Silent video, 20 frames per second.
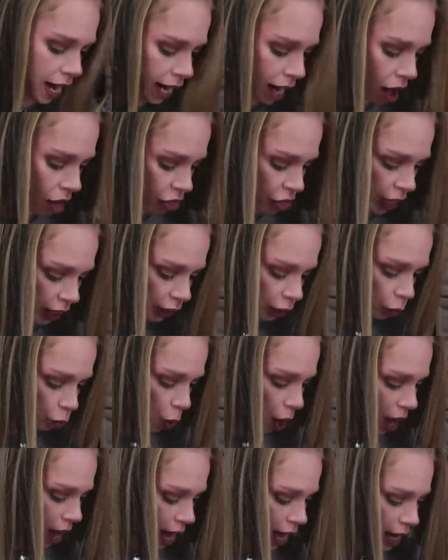And I got this
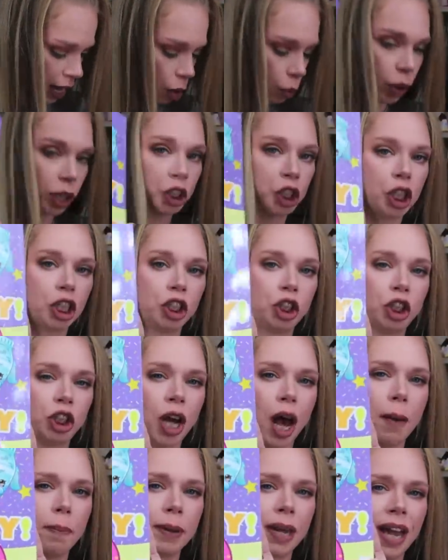one, which is
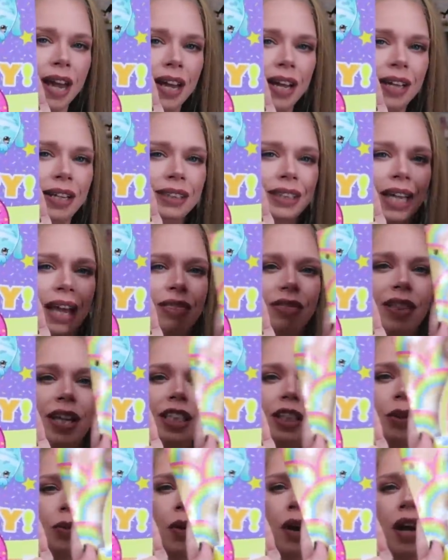Shopkins, and
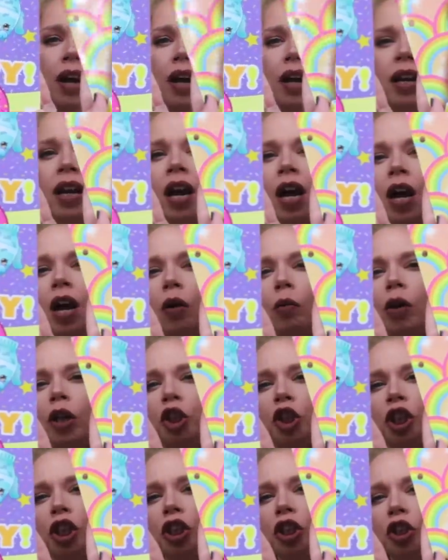this one,
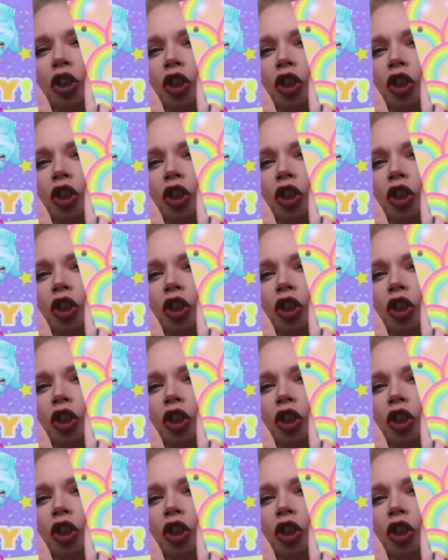which is